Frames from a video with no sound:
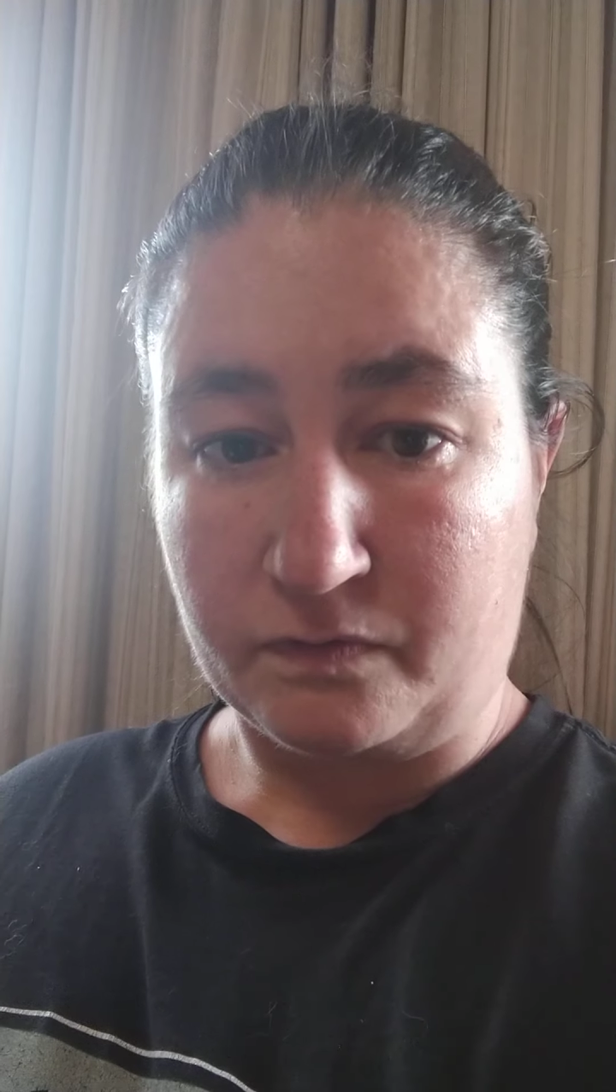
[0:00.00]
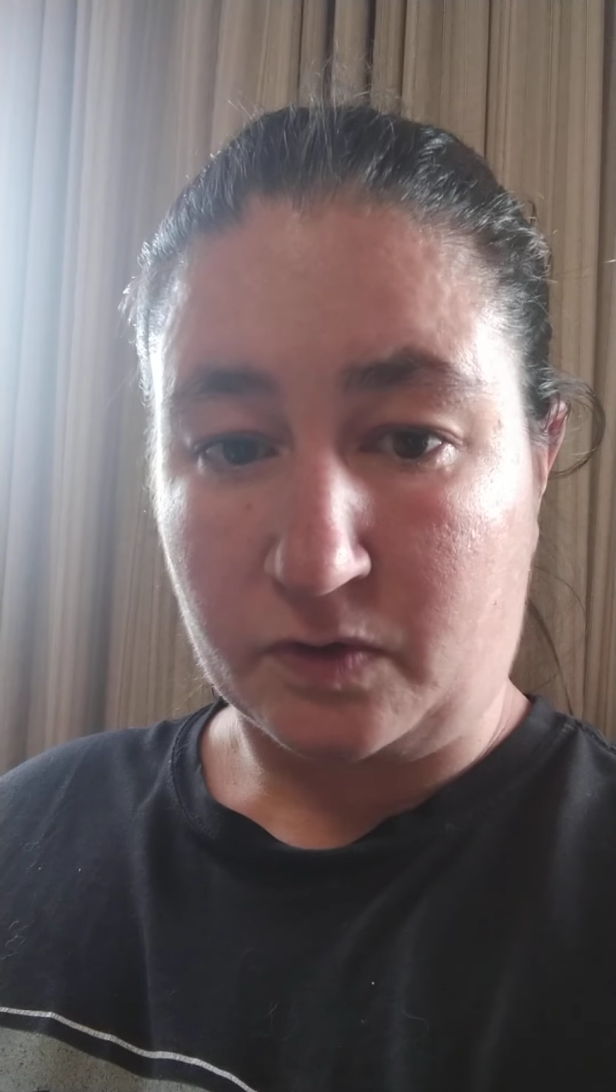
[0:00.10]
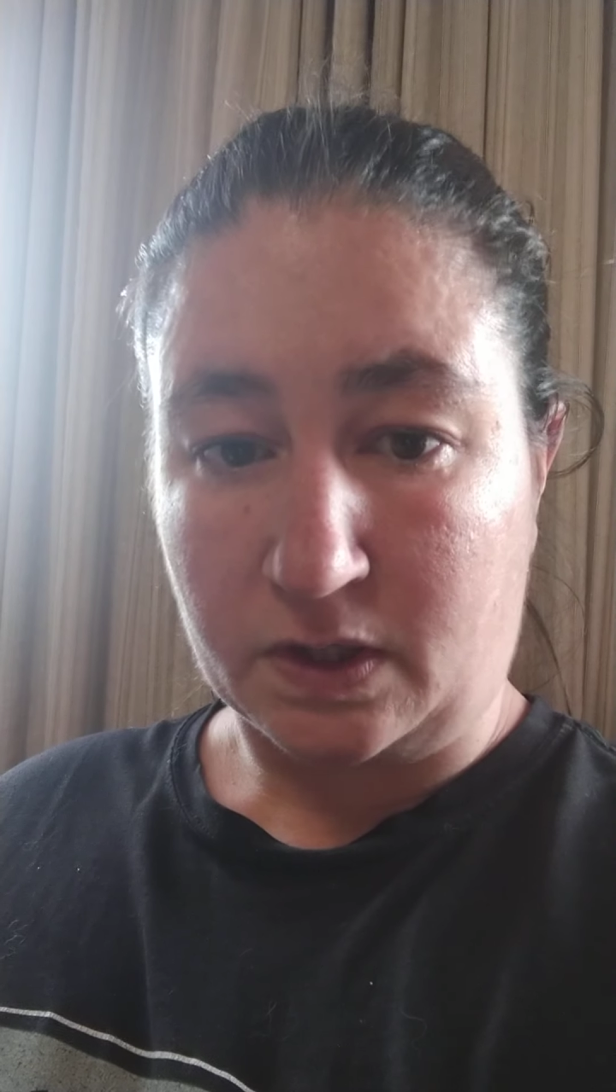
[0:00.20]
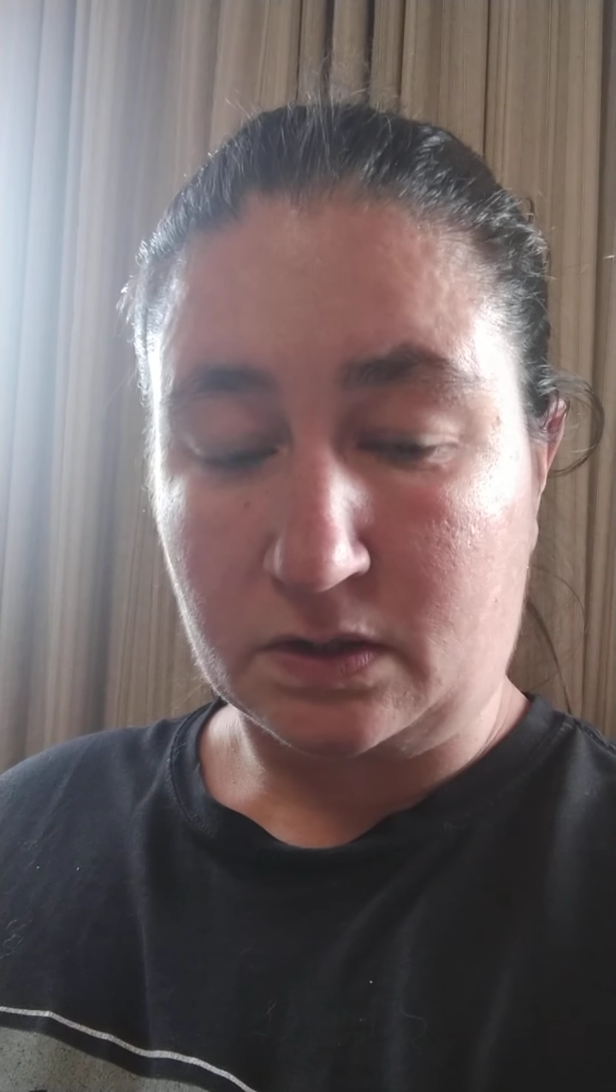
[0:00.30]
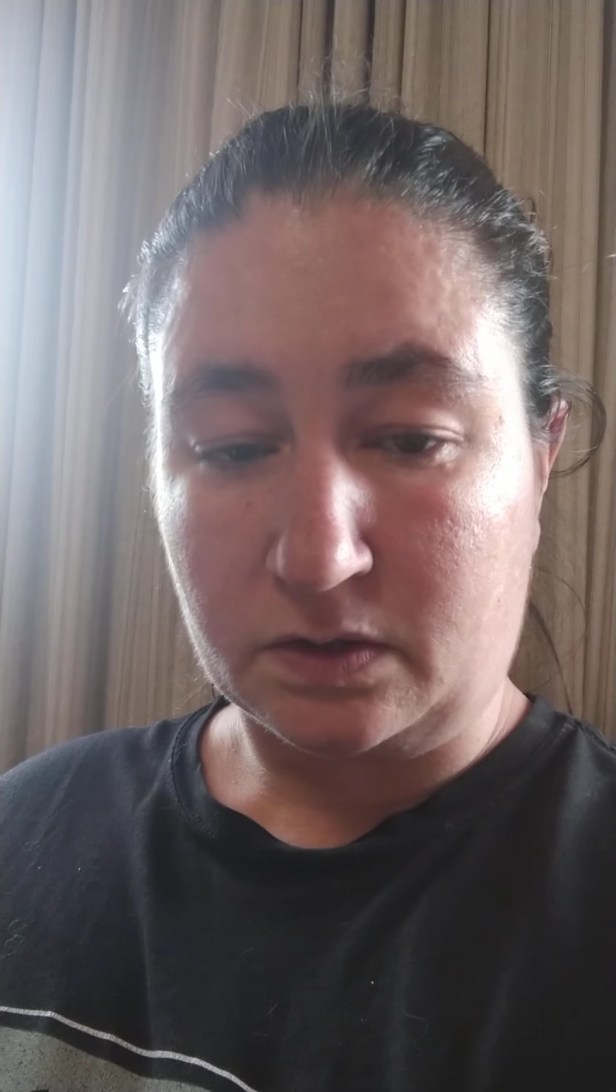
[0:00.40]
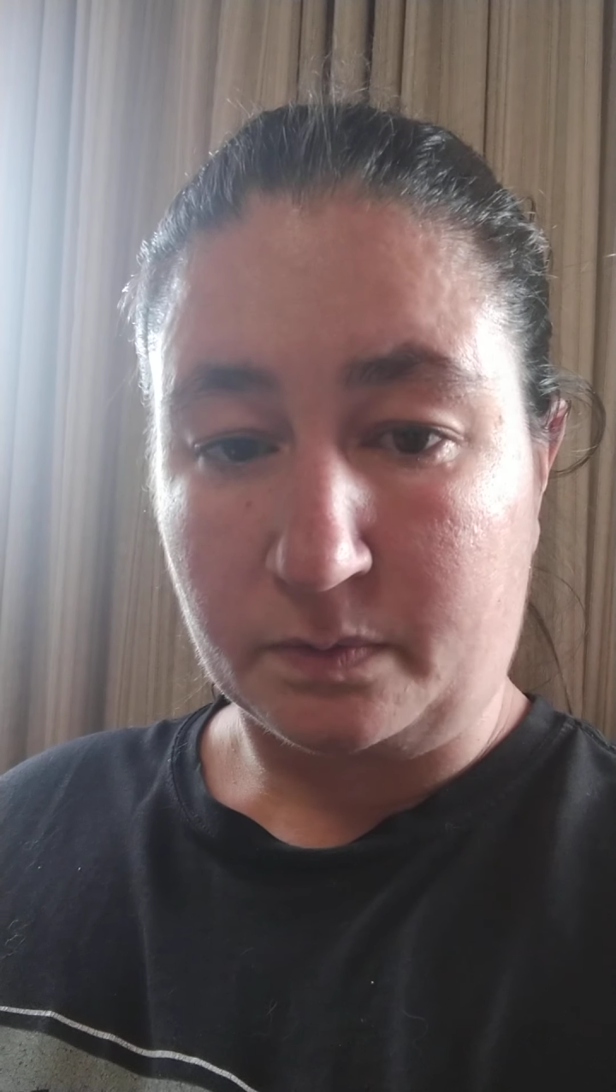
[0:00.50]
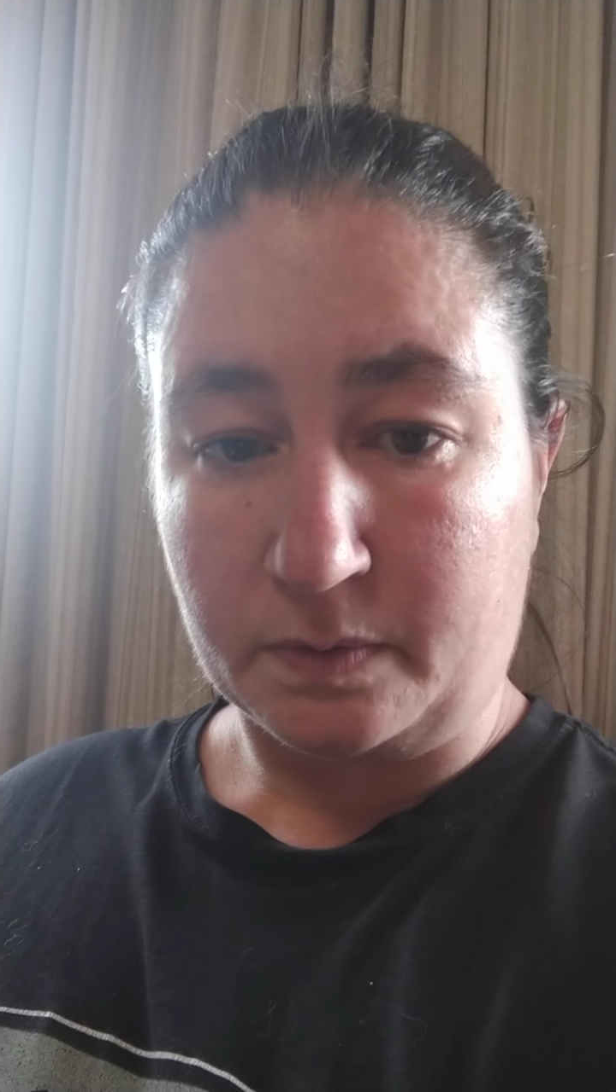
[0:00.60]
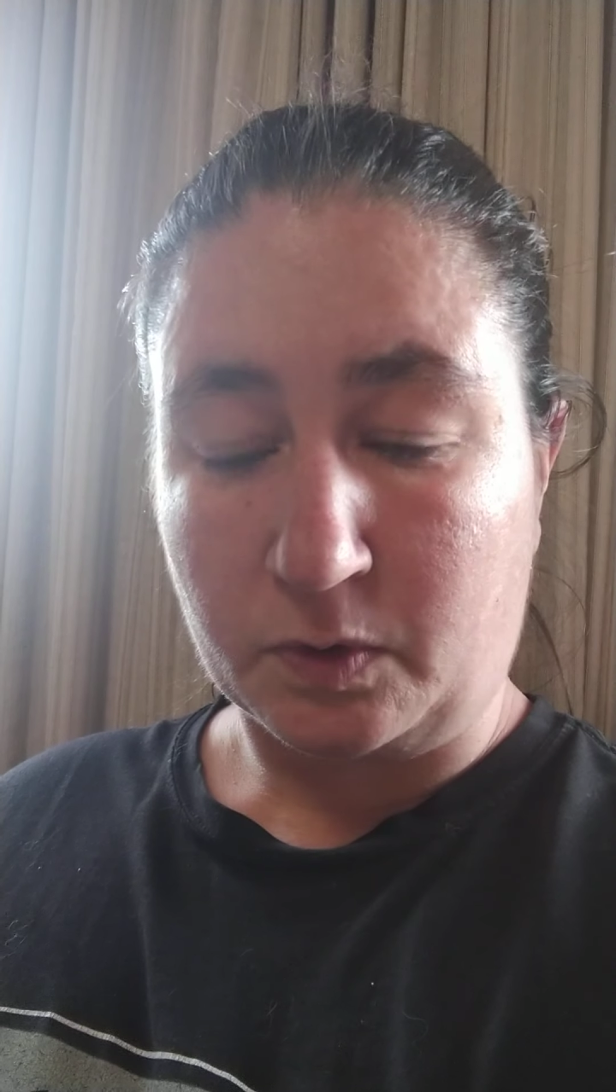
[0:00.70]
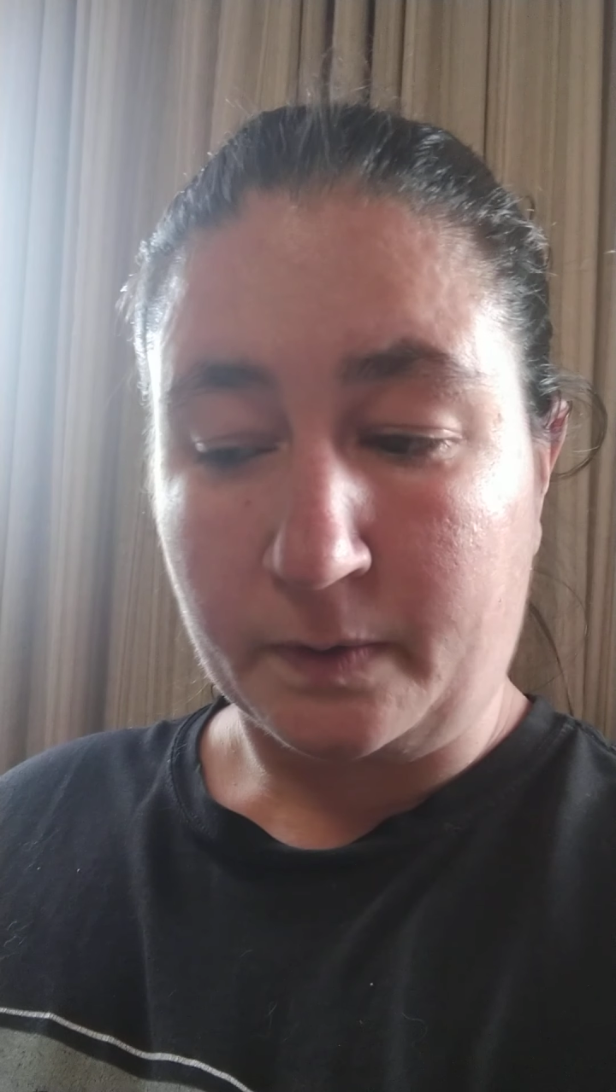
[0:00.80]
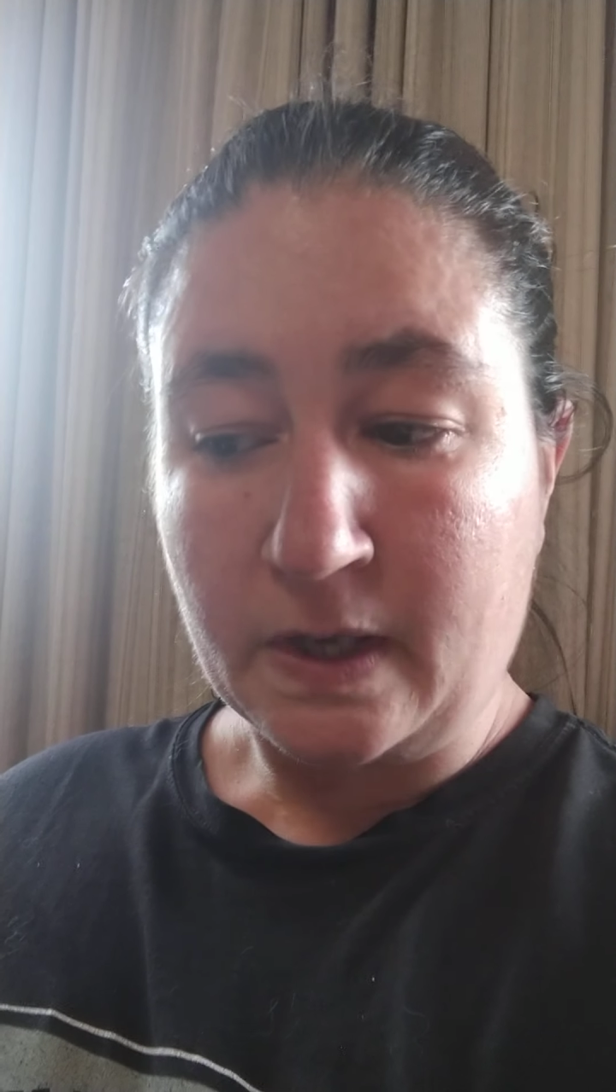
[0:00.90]
footing a little bit
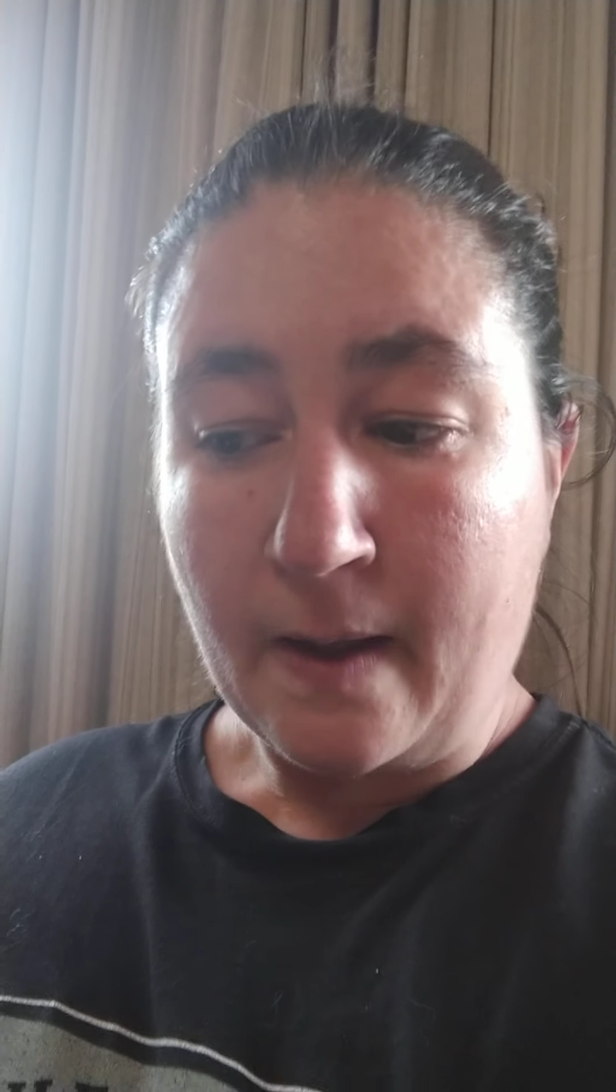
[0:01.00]
more.